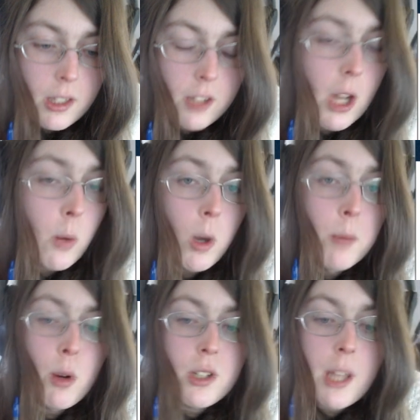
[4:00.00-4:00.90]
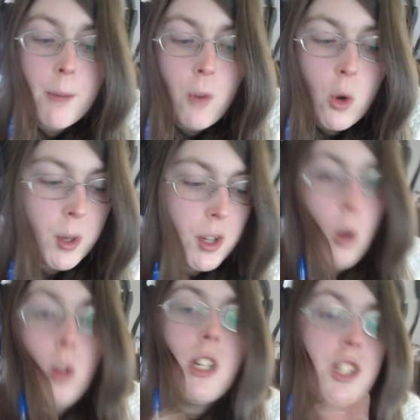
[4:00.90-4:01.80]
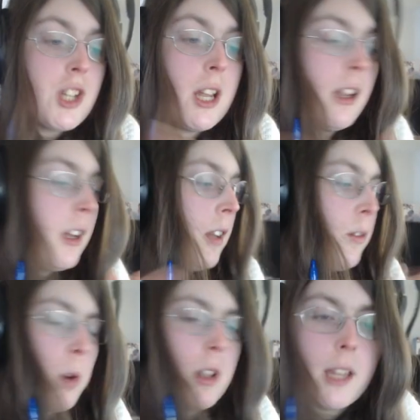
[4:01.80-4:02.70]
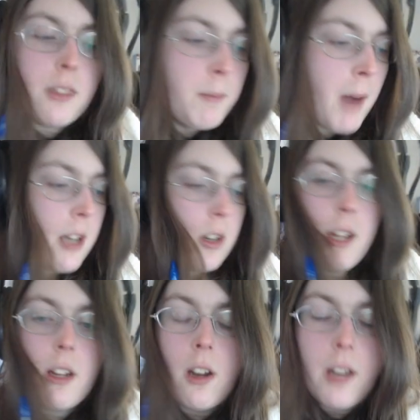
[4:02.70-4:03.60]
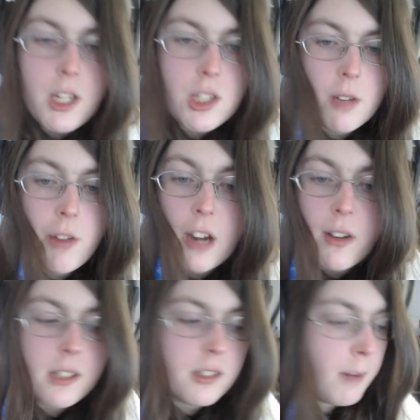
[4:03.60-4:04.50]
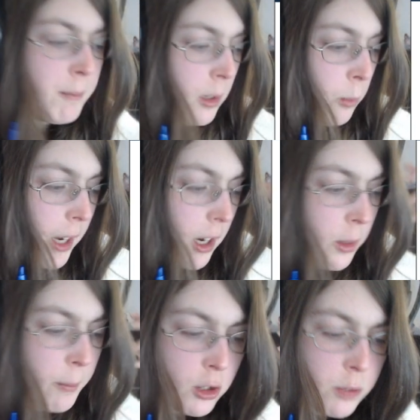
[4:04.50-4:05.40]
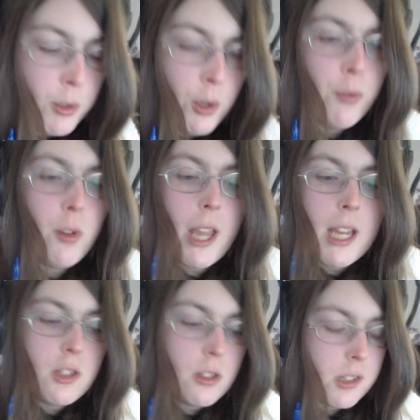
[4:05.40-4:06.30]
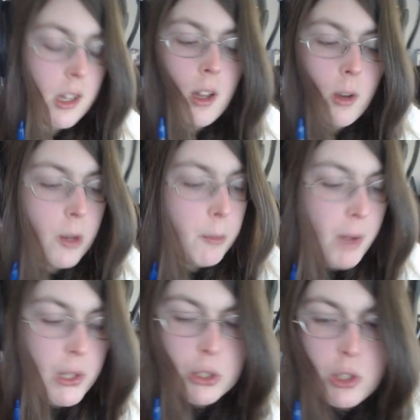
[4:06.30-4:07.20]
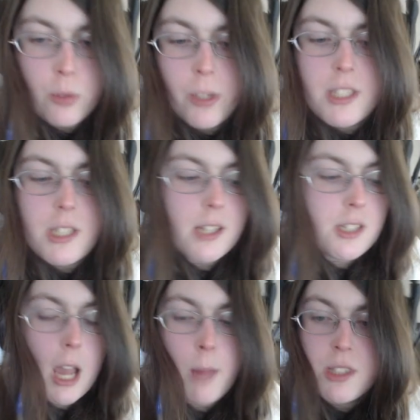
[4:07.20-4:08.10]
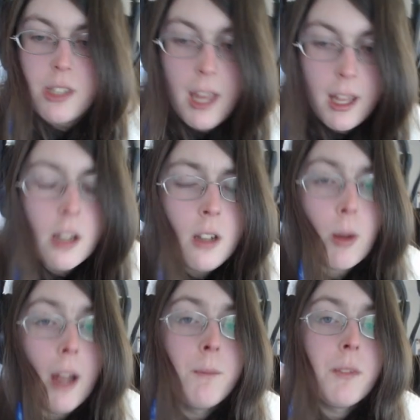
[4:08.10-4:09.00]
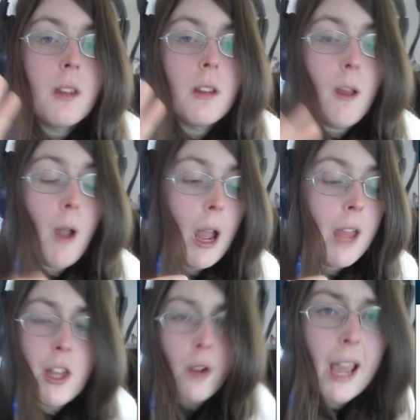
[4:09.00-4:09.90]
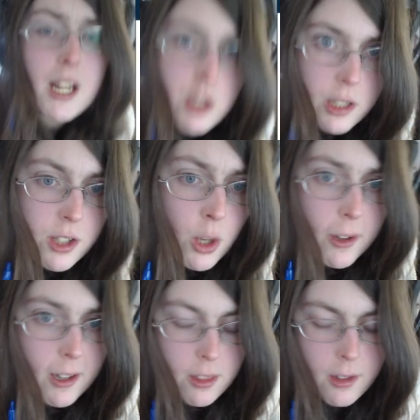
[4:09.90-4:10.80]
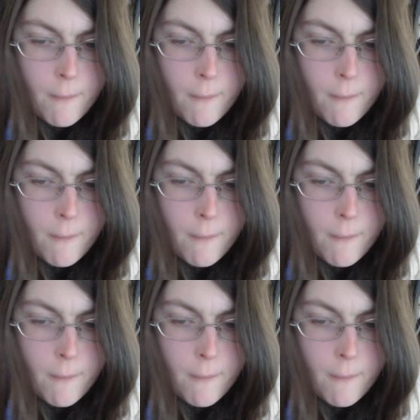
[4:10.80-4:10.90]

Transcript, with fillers: take 1 more step forward. Holy shit, we're like the modern incarnation of Harriet Tubman. We are the most beautiful angels. We are Mother Teresa times 10, right? And they don't actually do anything.